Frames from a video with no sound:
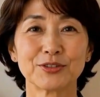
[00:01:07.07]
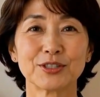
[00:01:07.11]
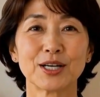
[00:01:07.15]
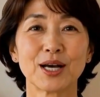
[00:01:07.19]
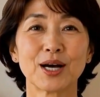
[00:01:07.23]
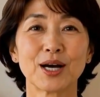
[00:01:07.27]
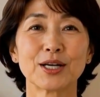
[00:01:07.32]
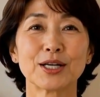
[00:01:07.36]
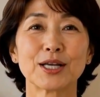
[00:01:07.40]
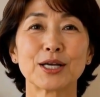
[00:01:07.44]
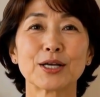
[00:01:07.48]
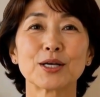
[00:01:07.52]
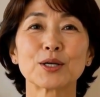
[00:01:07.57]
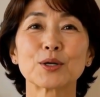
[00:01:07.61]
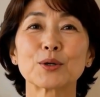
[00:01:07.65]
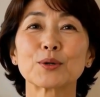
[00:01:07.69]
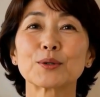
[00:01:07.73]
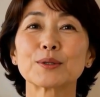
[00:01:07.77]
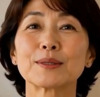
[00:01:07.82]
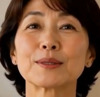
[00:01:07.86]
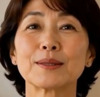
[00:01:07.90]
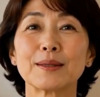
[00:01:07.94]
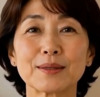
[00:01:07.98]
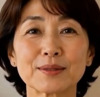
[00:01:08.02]
Nagano.
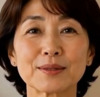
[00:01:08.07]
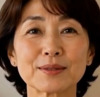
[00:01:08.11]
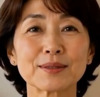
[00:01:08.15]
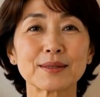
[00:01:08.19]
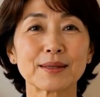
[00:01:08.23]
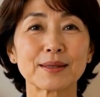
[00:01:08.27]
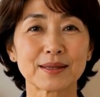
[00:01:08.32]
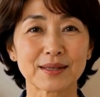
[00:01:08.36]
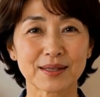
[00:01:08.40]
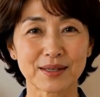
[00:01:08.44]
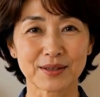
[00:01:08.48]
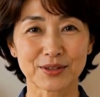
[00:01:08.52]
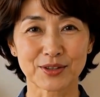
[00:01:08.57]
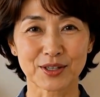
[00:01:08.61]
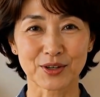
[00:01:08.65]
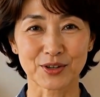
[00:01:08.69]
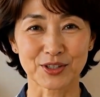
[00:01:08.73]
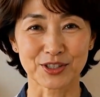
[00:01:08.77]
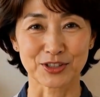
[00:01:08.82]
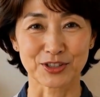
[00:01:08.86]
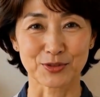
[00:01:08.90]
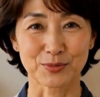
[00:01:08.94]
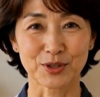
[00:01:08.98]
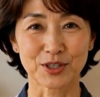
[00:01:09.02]
There
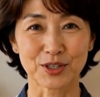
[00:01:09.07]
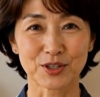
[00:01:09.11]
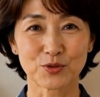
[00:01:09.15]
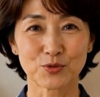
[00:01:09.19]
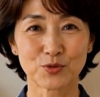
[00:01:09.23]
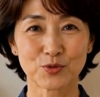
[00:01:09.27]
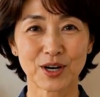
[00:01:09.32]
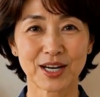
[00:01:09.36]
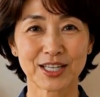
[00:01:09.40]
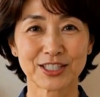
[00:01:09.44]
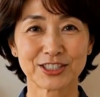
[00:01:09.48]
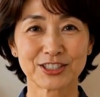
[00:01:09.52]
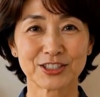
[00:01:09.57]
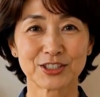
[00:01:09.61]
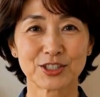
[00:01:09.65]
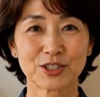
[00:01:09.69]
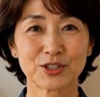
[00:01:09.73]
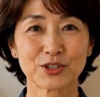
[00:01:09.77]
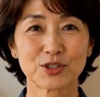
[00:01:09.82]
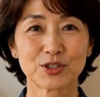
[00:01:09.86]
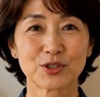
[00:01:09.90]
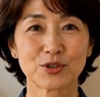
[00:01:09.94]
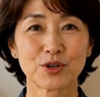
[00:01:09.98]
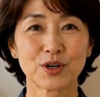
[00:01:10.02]
has been a rice
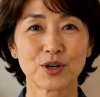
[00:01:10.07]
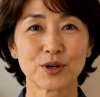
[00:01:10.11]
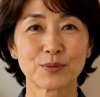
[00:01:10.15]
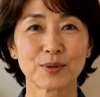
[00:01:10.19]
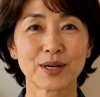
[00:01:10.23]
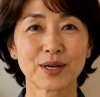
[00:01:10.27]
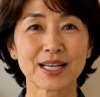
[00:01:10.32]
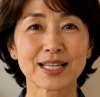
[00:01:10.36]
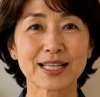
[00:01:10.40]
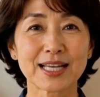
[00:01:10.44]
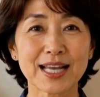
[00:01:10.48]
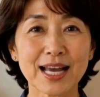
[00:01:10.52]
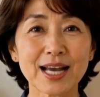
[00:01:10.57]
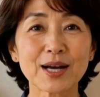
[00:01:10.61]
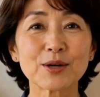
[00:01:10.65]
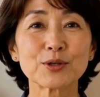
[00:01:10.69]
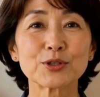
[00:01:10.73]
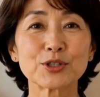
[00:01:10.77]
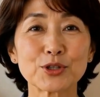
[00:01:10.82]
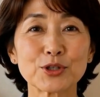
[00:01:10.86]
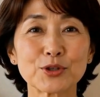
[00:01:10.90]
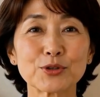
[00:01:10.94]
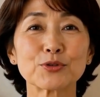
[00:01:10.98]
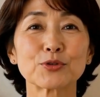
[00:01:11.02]
cooker on my
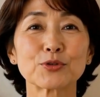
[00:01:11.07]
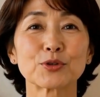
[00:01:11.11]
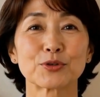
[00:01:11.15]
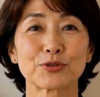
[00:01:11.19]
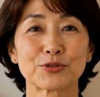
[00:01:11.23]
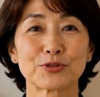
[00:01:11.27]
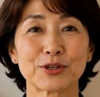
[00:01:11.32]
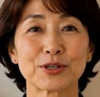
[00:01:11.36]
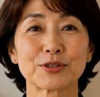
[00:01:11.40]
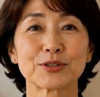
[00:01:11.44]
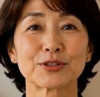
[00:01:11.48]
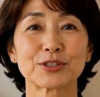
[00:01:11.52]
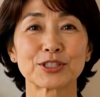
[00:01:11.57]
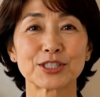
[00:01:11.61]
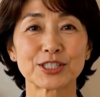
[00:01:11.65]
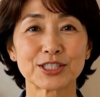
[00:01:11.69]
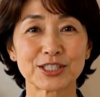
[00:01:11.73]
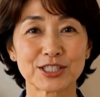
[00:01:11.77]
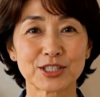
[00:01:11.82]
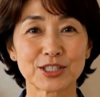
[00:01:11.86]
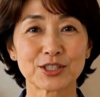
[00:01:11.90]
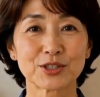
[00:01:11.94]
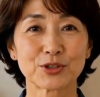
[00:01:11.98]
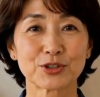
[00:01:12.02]
counter for 50
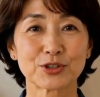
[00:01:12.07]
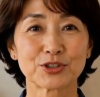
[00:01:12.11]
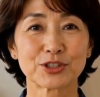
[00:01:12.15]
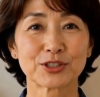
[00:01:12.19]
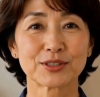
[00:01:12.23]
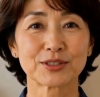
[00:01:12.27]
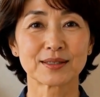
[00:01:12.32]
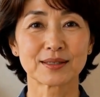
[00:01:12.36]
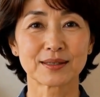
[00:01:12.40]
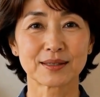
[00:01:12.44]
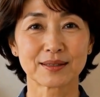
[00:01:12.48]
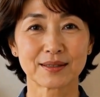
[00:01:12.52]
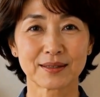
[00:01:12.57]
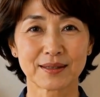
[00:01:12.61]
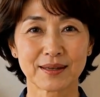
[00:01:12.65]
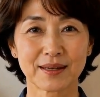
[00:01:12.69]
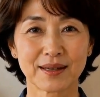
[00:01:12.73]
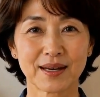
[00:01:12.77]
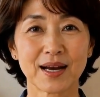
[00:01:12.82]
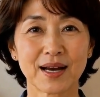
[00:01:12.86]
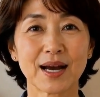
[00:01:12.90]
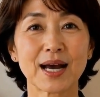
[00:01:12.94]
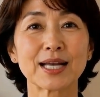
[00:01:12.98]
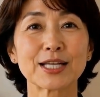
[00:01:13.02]
years.
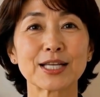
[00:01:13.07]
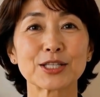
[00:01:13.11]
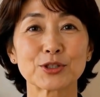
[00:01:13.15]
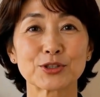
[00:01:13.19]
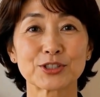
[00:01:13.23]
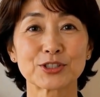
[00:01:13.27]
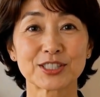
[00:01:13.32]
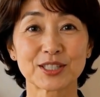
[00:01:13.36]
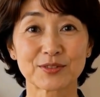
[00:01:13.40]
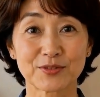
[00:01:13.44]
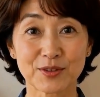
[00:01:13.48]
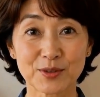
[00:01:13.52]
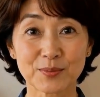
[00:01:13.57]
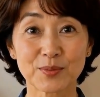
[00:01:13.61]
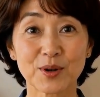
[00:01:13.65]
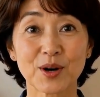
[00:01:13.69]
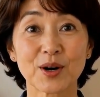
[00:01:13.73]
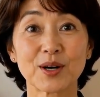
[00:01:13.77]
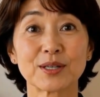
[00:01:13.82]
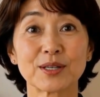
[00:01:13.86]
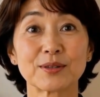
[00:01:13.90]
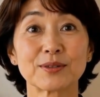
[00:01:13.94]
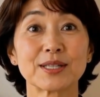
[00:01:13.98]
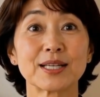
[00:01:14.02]
I use every
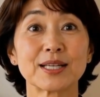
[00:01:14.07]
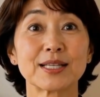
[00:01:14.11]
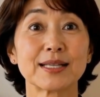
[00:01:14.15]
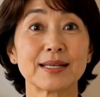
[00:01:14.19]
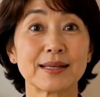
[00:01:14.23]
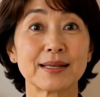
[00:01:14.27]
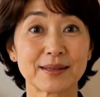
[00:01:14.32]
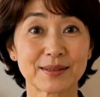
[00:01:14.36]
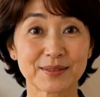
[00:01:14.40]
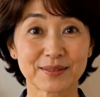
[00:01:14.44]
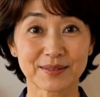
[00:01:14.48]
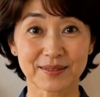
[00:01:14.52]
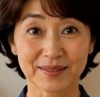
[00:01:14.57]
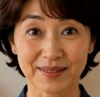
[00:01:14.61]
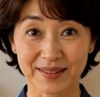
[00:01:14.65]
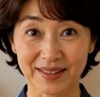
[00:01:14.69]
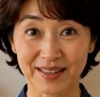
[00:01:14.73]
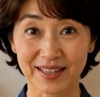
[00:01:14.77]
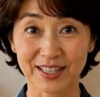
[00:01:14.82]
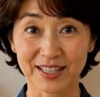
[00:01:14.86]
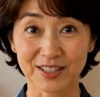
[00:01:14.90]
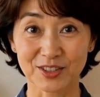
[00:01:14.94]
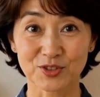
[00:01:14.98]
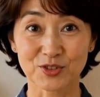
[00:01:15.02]
part of it,
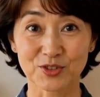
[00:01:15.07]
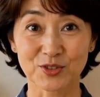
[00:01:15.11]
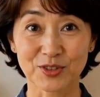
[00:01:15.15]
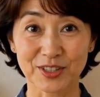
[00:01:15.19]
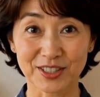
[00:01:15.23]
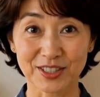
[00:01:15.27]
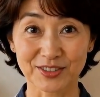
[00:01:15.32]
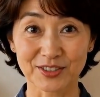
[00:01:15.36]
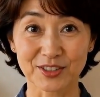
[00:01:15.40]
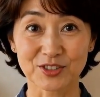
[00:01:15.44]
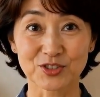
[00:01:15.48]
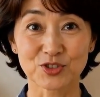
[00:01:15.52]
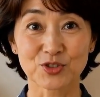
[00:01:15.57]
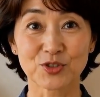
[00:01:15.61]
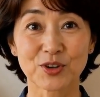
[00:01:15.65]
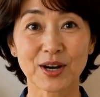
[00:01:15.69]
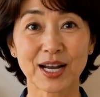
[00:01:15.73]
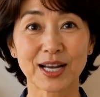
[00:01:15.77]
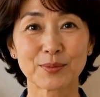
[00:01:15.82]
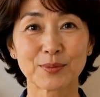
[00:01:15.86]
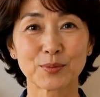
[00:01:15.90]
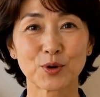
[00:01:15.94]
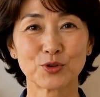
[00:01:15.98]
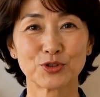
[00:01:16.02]
including the
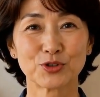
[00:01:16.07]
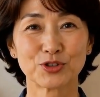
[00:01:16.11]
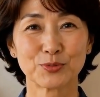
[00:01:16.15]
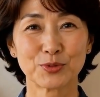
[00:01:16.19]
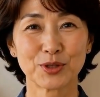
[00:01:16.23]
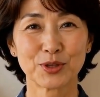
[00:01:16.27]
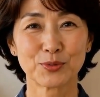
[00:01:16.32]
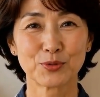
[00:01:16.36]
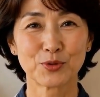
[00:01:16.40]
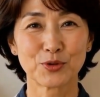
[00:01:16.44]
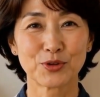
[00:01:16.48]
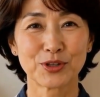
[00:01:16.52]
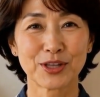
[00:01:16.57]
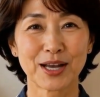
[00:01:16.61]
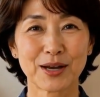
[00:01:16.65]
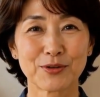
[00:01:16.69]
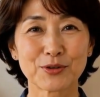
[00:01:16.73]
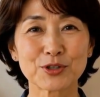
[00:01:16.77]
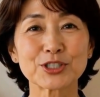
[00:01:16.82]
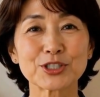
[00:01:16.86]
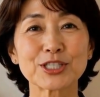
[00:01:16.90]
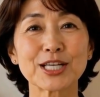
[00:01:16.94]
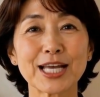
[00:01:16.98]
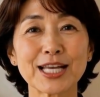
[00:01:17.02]
tray most people
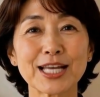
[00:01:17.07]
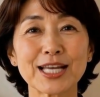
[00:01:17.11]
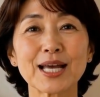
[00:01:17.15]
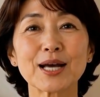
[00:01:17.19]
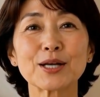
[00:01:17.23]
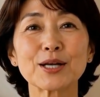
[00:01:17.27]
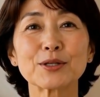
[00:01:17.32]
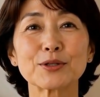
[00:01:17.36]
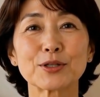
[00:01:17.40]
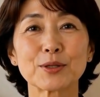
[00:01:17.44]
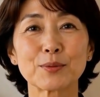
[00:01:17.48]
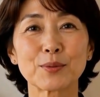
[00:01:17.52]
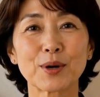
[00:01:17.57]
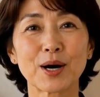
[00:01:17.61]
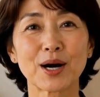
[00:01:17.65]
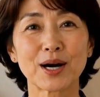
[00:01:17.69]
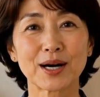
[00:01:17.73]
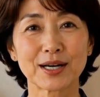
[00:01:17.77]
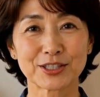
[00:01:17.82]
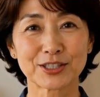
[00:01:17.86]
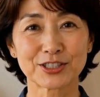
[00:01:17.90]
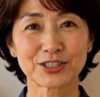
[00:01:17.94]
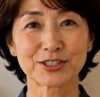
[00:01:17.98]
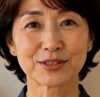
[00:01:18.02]
never take out of the
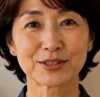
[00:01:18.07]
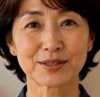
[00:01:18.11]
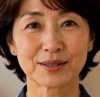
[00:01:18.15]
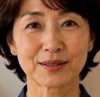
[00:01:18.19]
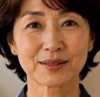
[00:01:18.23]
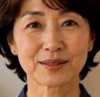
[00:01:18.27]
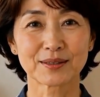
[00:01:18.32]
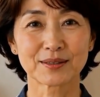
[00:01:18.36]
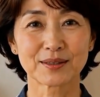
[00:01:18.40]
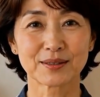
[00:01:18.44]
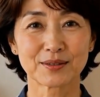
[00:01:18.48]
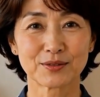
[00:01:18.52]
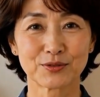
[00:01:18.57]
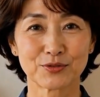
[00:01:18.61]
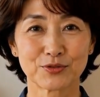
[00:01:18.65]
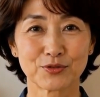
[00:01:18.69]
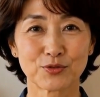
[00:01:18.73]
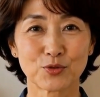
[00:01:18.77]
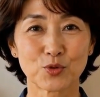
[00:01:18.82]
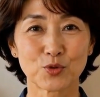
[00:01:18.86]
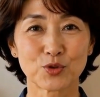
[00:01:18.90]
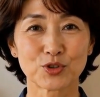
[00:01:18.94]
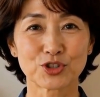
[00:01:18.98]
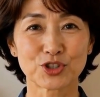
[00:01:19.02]
box.
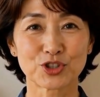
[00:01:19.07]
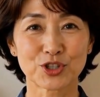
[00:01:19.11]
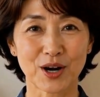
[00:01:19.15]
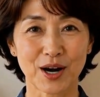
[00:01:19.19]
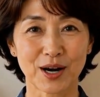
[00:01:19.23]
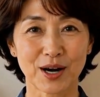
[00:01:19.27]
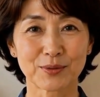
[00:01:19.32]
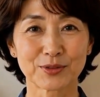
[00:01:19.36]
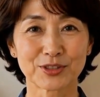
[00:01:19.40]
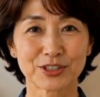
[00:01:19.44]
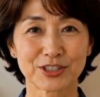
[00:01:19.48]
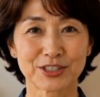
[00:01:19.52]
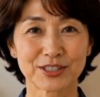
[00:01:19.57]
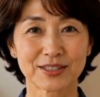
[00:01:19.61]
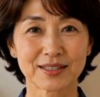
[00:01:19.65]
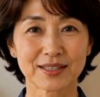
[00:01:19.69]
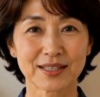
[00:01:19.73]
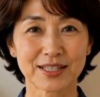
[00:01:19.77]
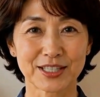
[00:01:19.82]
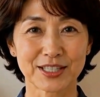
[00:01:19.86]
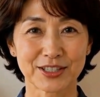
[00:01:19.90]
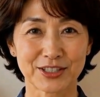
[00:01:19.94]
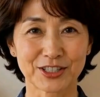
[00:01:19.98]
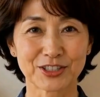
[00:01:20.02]
4 jobs,
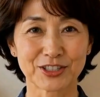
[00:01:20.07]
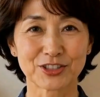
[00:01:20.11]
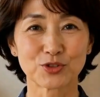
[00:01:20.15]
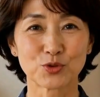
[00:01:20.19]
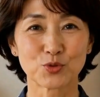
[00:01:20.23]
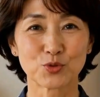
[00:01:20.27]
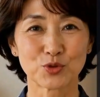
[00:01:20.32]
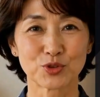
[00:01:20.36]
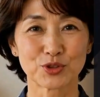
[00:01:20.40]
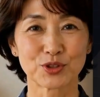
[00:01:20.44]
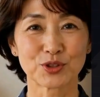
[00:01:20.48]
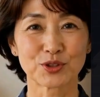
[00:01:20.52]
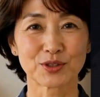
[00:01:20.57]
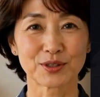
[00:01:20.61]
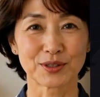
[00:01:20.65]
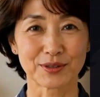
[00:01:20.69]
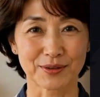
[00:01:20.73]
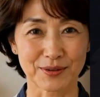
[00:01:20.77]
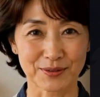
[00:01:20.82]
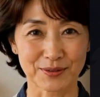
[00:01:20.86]
in this order.